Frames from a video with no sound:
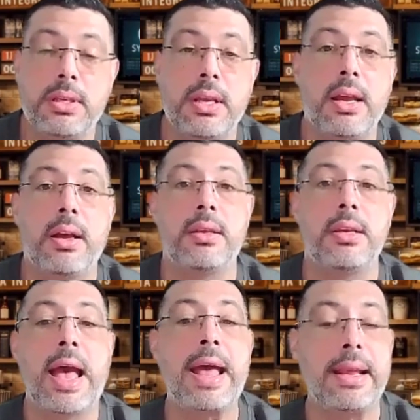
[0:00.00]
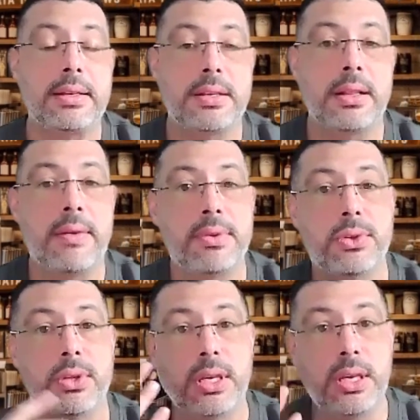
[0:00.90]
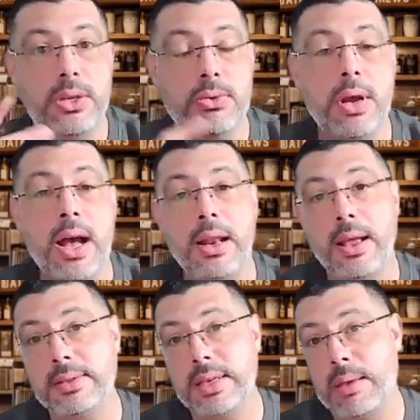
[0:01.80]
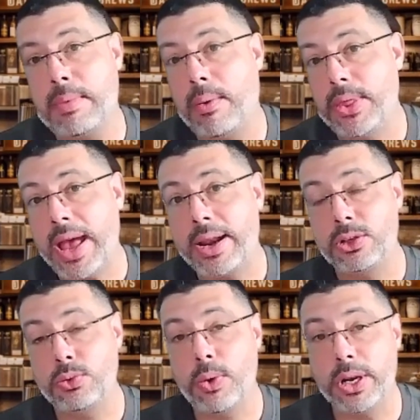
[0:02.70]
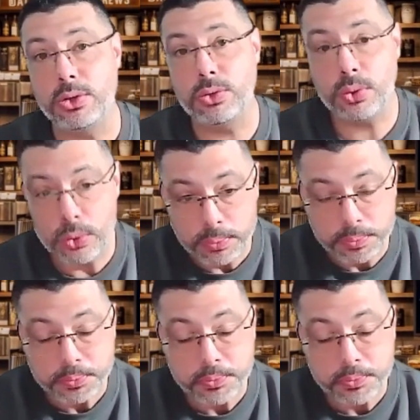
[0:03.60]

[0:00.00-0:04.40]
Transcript: The Annex 11, so the EU guidelines came out with Annex 22.